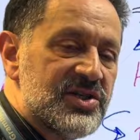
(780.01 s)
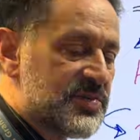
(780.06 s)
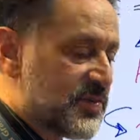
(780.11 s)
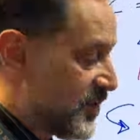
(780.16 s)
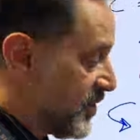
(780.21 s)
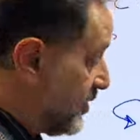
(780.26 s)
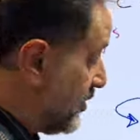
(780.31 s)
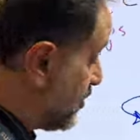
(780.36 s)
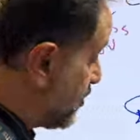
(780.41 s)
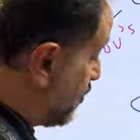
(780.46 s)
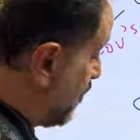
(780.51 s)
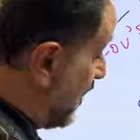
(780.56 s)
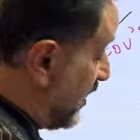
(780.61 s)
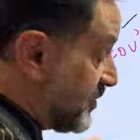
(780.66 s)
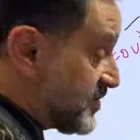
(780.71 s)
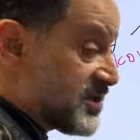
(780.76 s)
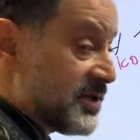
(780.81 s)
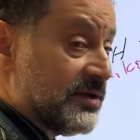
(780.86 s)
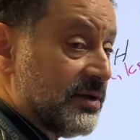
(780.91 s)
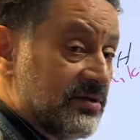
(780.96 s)
produced,
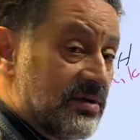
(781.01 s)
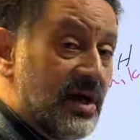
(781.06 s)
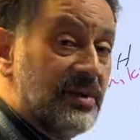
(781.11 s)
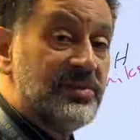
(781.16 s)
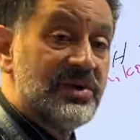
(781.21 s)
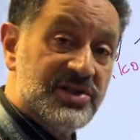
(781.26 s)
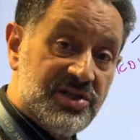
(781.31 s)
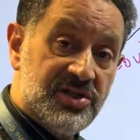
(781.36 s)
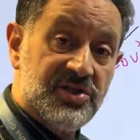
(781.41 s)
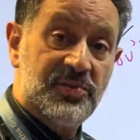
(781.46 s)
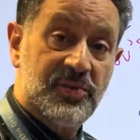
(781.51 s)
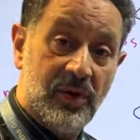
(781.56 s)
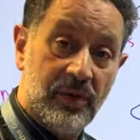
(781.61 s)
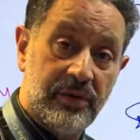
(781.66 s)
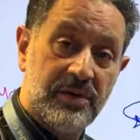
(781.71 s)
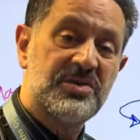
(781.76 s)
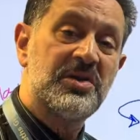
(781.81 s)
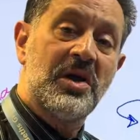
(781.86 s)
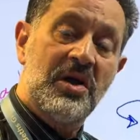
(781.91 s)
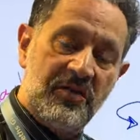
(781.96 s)
20% of the time this is
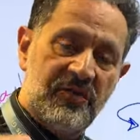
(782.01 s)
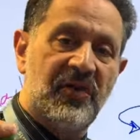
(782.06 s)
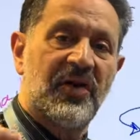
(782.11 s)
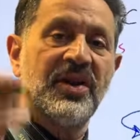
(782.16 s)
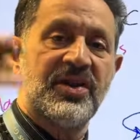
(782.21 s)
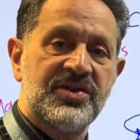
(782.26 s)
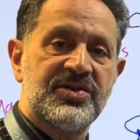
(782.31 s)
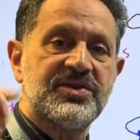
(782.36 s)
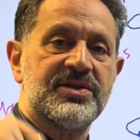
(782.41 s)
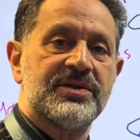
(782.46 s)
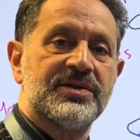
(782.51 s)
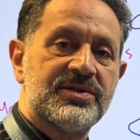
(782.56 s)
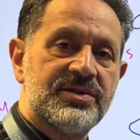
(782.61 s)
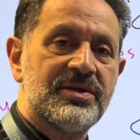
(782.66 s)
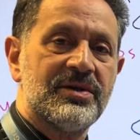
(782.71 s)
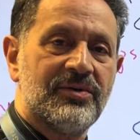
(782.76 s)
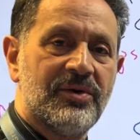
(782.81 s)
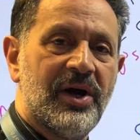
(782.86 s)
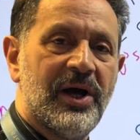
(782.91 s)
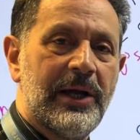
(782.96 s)
produced, for
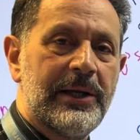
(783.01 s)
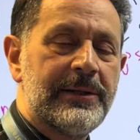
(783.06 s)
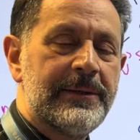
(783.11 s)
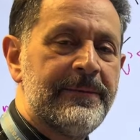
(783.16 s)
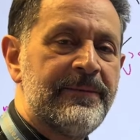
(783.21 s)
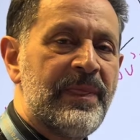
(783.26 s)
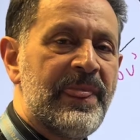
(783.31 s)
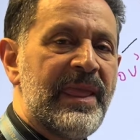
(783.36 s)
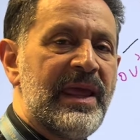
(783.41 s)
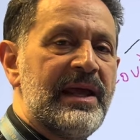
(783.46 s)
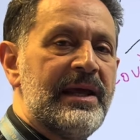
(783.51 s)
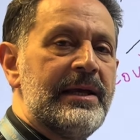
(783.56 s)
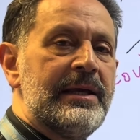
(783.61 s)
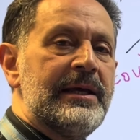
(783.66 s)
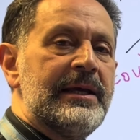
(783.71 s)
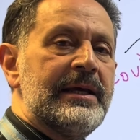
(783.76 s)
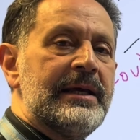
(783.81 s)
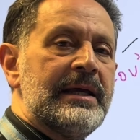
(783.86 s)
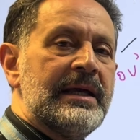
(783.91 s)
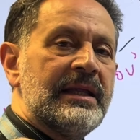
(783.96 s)
instance, right?
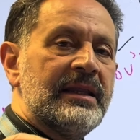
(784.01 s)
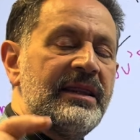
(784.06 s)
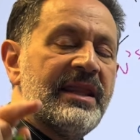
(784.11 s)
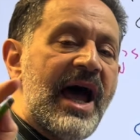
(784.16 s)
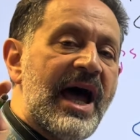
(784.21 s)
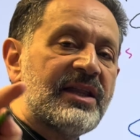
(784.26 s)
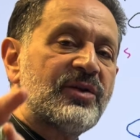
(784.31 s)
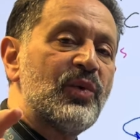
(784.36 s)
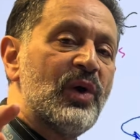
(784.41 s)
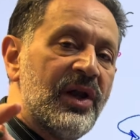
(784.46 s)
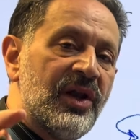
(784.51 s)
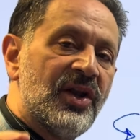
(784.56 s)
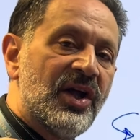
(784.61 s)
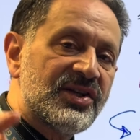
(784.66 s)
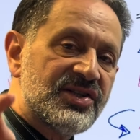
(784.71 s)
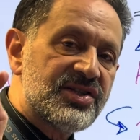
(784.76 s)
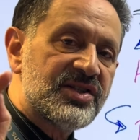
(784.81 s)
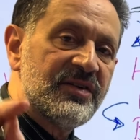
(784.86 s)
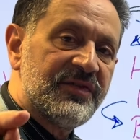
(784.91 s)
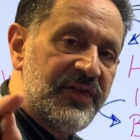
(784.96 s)
That will
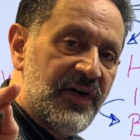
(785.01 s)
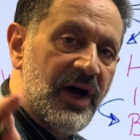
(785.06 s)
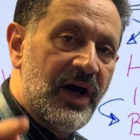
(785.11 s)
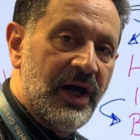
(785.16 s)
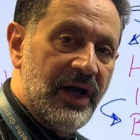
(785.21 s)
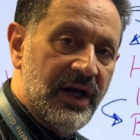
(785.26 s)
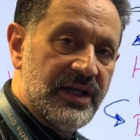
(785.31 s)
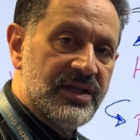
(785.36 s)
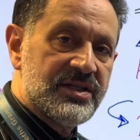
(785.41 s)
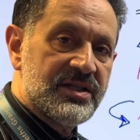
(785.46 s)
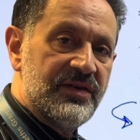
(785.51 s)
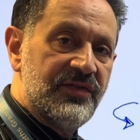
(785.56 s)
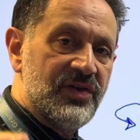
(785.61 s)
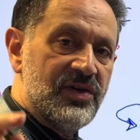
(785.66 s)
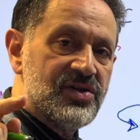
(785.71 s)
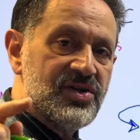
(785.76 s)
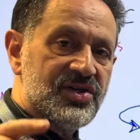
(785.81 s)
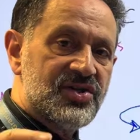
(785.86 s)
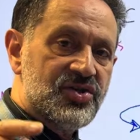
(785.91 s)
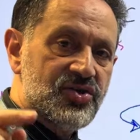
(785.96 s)
not suffice if you
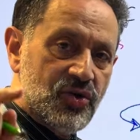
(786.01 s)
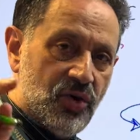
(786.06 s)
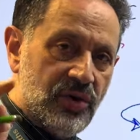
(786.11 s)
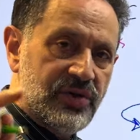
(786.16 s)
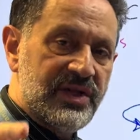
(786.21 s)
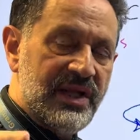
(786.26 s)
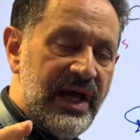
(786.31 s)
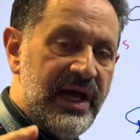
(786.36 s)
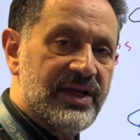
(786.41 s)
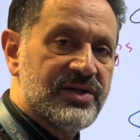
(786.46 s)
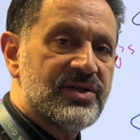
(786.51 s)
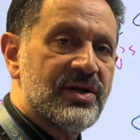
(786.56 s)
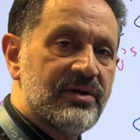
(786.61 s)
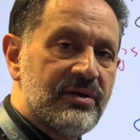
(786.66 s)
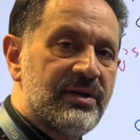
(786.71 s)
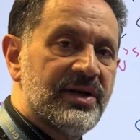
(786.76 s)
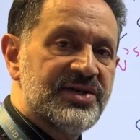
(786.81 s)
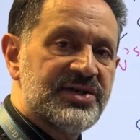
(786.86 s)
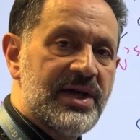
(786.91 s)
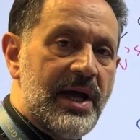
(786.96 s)
just wrote that on
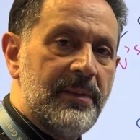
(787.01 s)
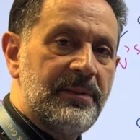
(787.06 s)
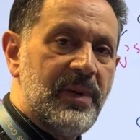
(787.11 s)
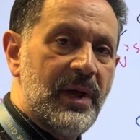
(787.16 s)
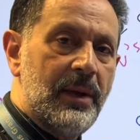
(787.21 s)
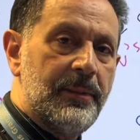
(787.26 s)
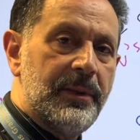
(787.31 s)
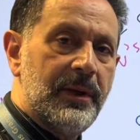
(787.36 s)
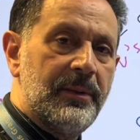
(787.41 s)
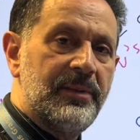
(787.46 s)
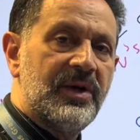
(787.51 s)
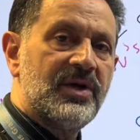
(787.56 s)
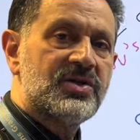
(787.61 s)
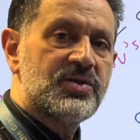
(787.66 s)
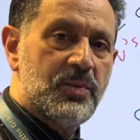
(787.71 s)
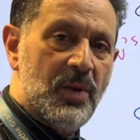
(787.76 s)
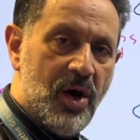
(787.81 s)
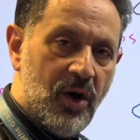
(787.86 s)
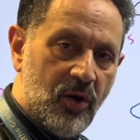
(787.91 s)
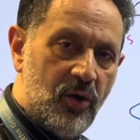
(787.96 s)
your exam paper because
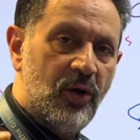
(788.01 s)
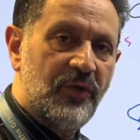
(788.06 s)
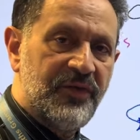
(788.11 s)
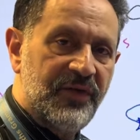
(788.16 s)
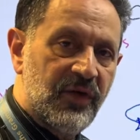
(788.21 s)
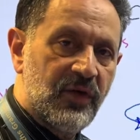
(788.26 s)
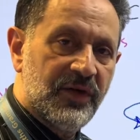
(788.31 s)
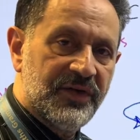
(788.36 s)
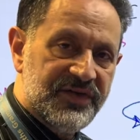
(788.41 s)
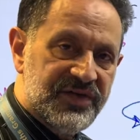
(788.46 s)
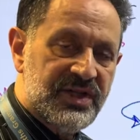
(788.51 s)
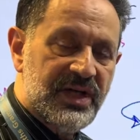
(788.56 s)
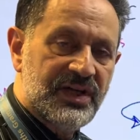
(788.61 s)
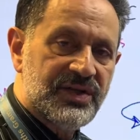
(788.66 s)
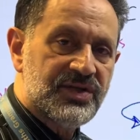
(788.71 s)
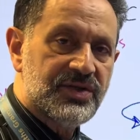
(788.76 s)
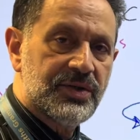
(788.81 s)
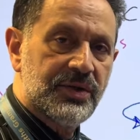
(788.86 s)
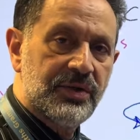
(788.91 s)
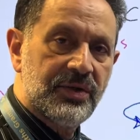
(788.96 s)
Markovnikov
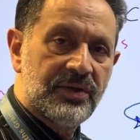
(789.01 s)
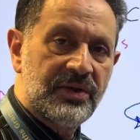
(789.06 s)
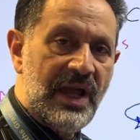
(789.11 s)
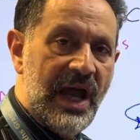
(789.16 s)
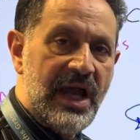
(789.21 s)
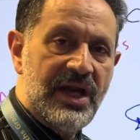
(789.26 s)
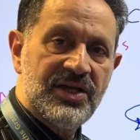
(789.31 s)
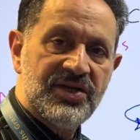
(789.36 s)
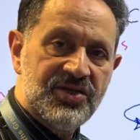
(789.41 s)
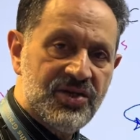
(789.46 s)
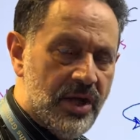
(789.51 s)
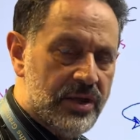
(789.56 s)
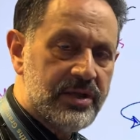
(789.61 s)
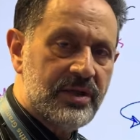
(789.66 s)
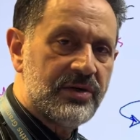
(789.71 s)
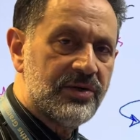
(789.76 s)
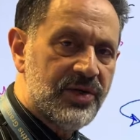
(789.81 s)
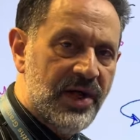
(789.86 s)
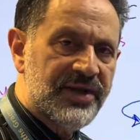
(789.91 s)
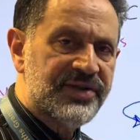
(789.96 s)
said so. That is not a
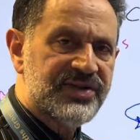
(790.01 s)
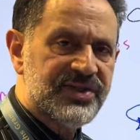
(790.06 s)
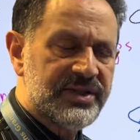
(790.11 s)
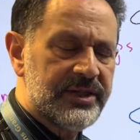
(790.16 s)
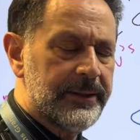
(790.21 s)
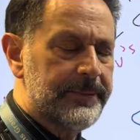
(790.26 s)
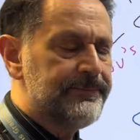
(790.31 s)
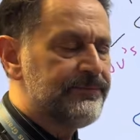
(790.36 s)
good answer.